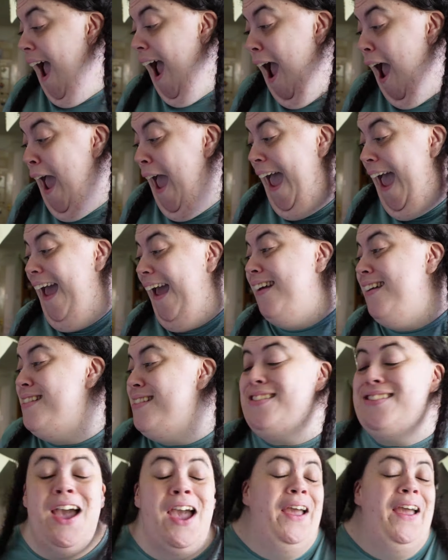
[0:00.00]

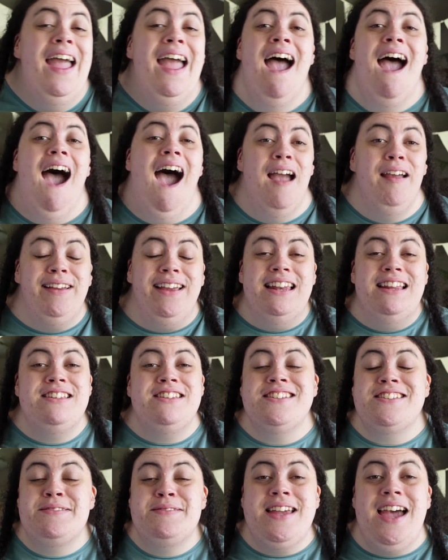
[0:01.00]
So I'm gonna
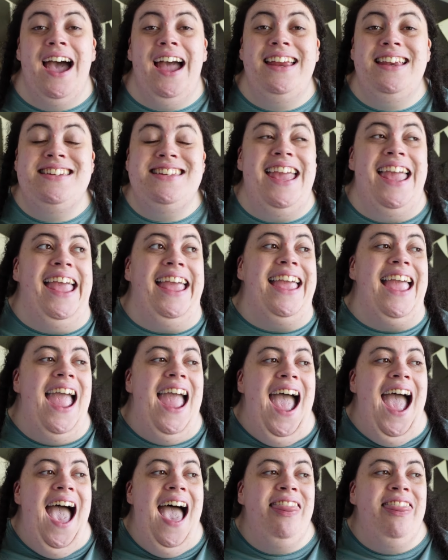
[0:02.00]
do some tidying
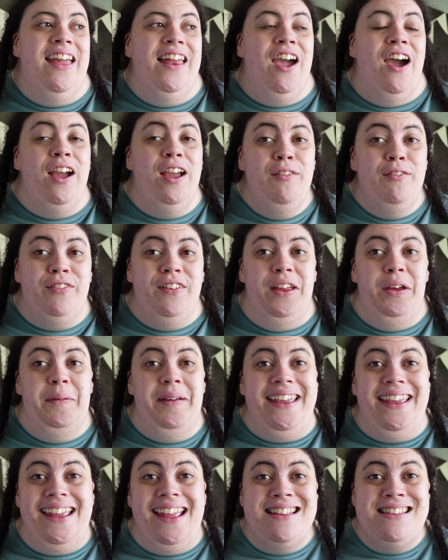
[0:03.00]
and then hopefully
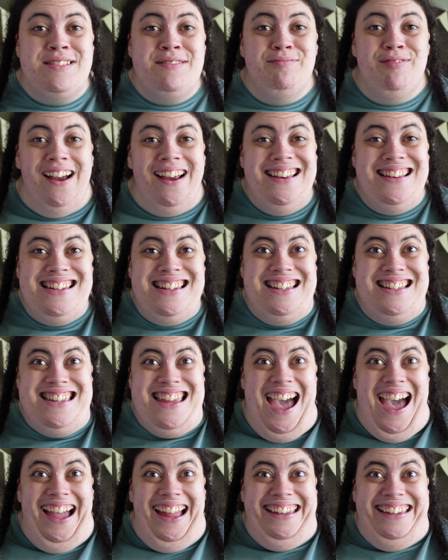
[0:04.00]
we can get some writing
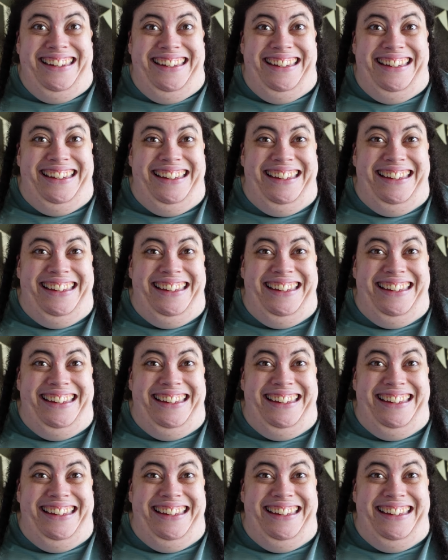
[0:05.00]
done.